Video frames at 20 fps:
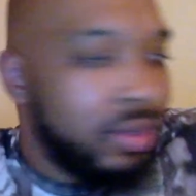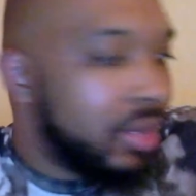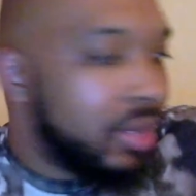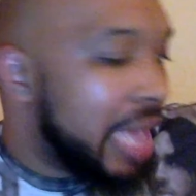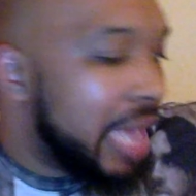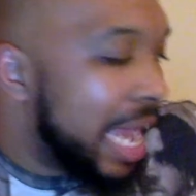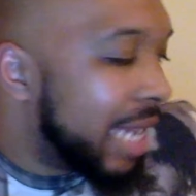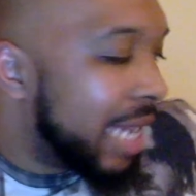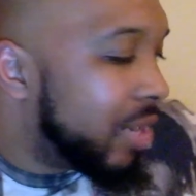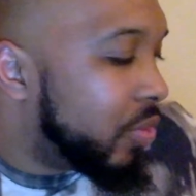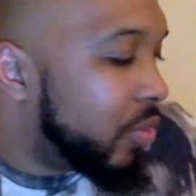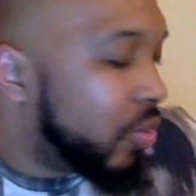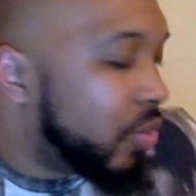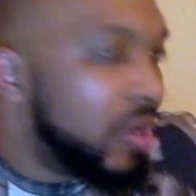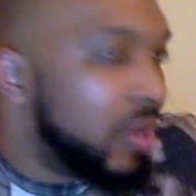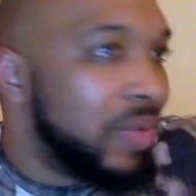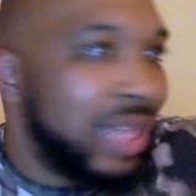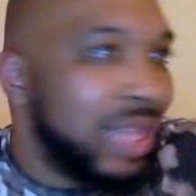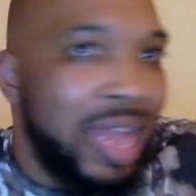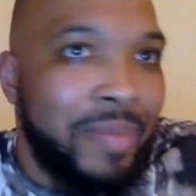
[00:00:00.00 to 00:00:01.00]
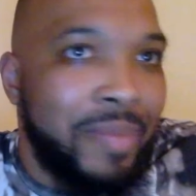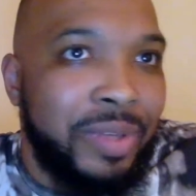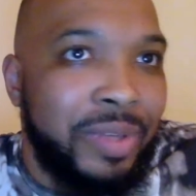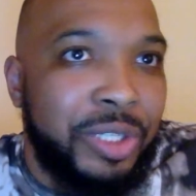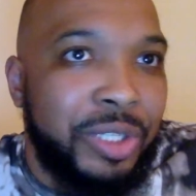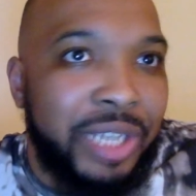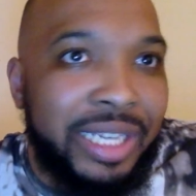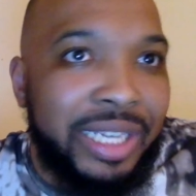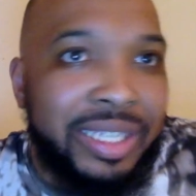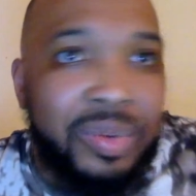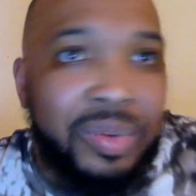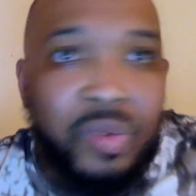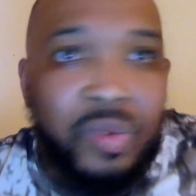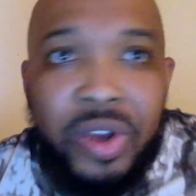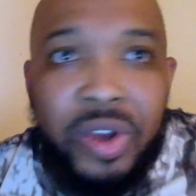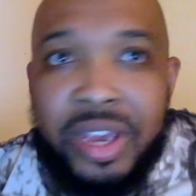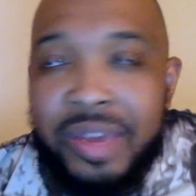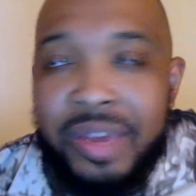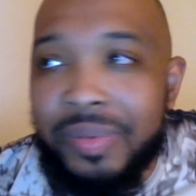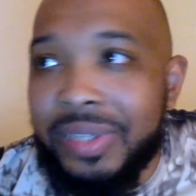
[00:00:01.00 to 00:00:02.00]
I can agree with that, but Jason
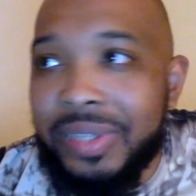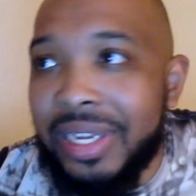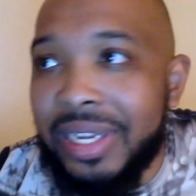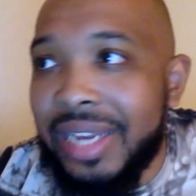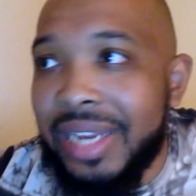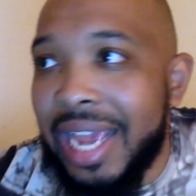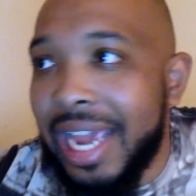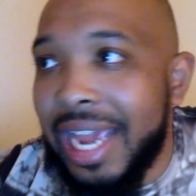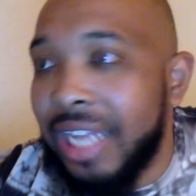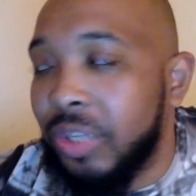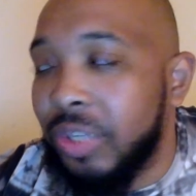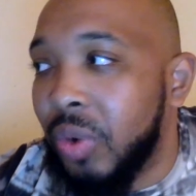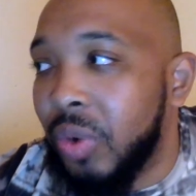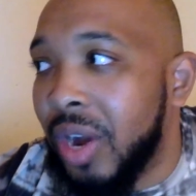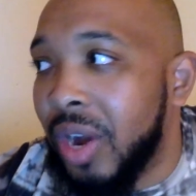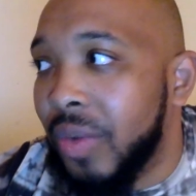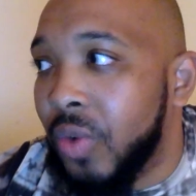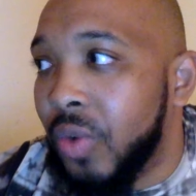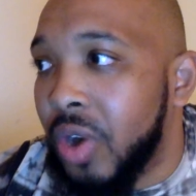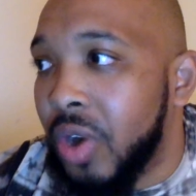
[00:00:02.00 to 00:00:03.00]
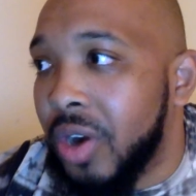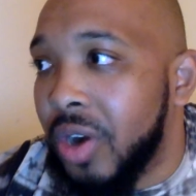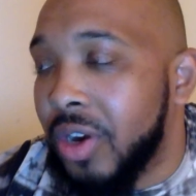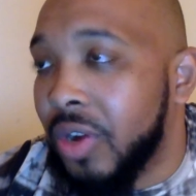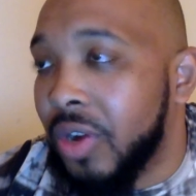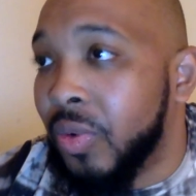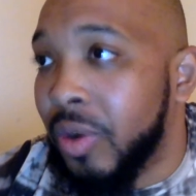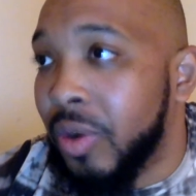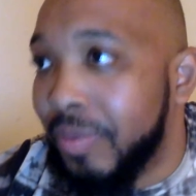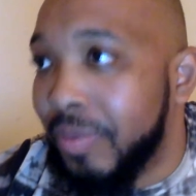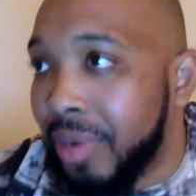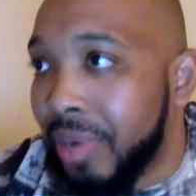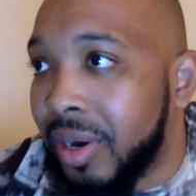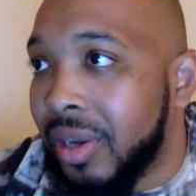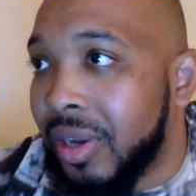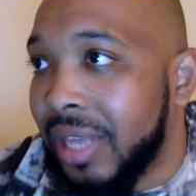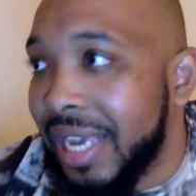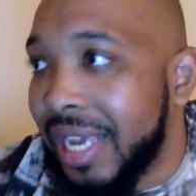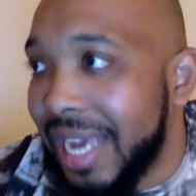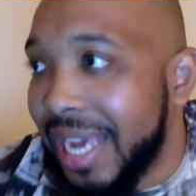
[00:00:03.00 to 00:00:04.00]
Williams and Antoine Walker were
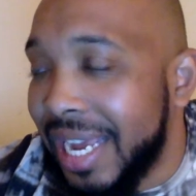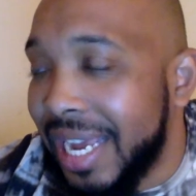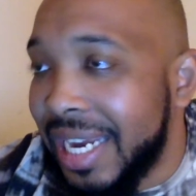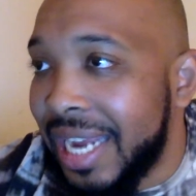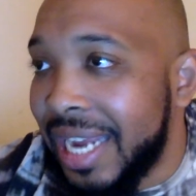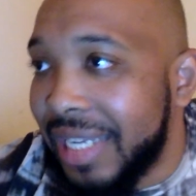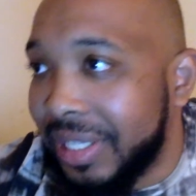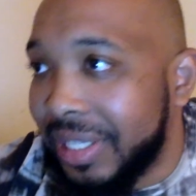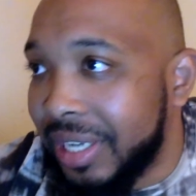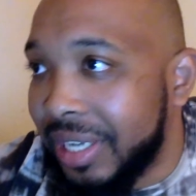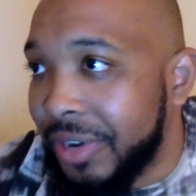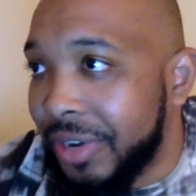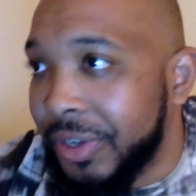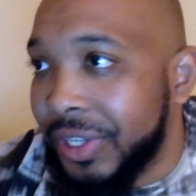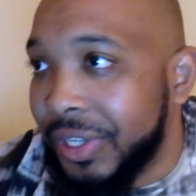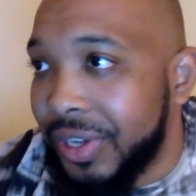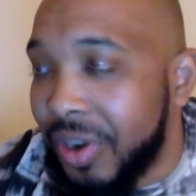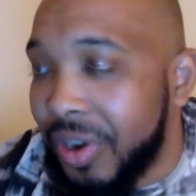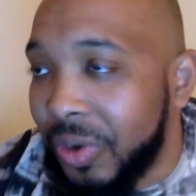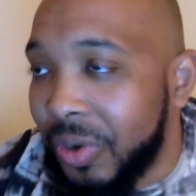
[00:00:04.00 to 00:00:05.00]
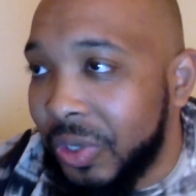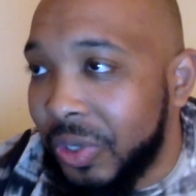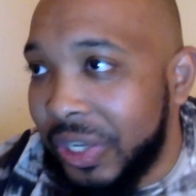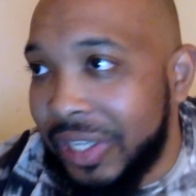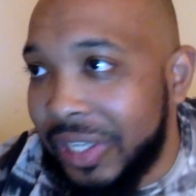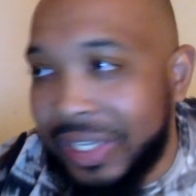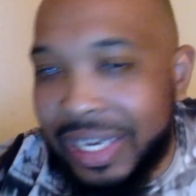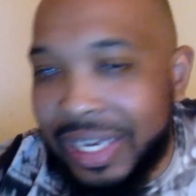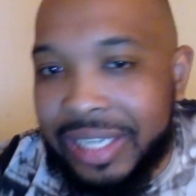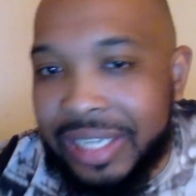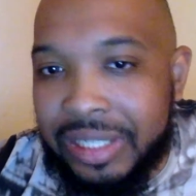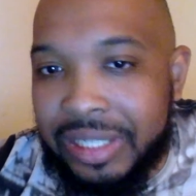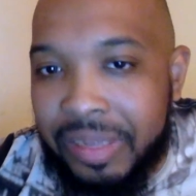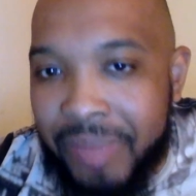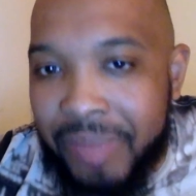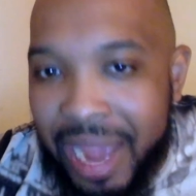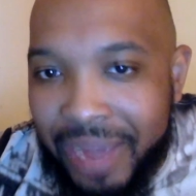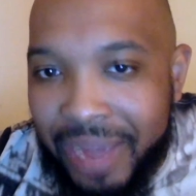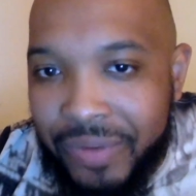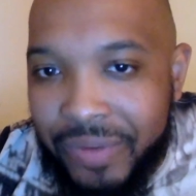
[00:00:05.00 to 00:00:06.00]
balling in that series in 06 against the
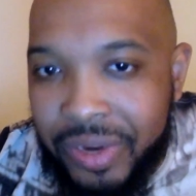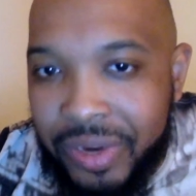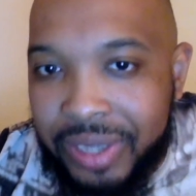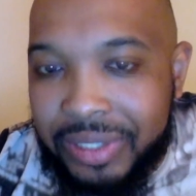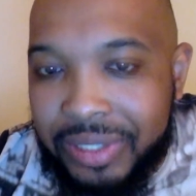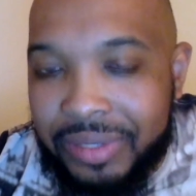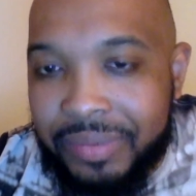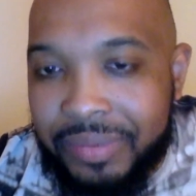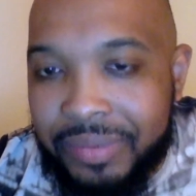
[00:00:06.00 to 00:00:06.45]
Mavericks.